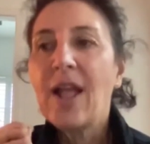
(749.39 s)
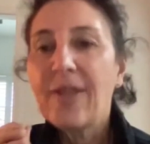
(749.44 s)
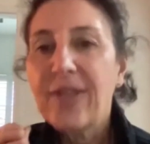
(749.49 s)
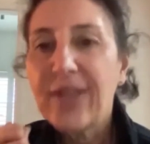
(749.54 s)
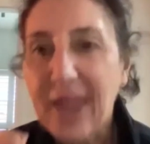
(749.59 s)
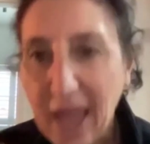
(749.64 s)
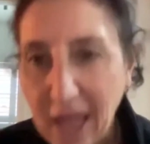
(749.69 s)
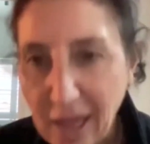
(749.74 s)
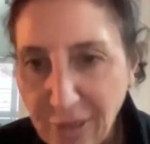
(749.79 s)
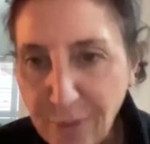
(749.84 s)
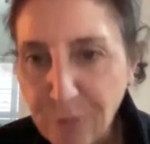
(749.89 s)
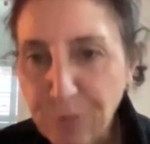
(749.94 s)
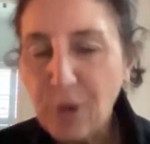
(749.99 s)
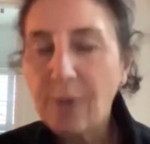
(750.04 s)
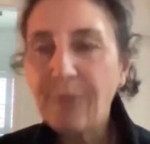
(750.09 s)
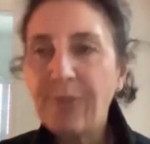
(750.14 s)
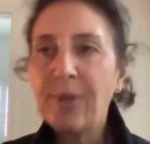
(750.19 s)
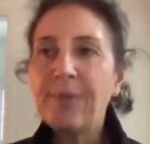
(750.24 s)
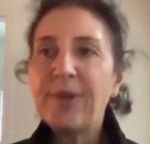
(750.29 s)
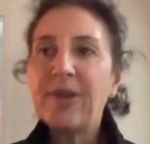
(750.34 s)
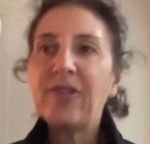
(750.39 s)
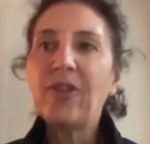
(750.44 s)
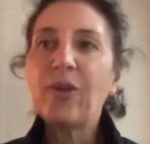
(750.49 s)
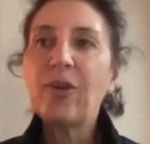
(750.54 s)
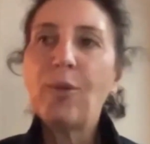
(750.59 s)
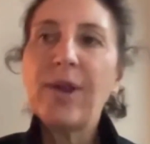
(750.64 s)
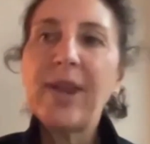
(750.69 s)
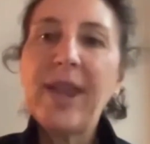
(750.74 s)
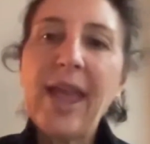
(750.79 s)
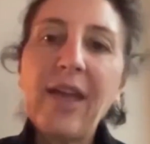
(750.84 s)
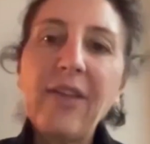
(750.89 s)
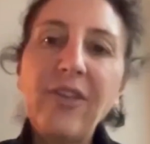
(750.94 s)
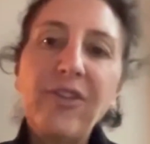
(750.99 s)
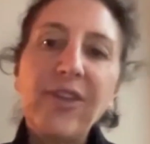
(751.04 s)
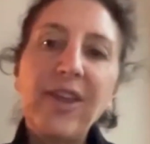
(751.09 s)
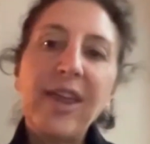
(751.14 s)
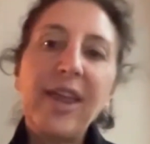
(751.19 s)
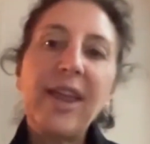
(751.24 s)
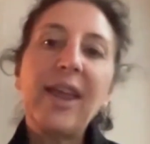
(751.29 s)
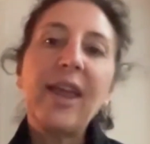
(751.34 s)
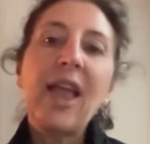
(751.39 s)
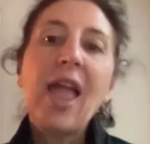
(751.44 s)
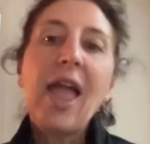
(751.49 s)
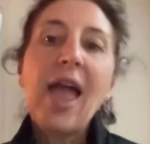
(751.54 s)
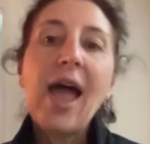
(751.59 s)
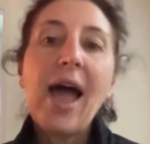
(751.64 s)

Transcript: The other problem is that we're now seeing,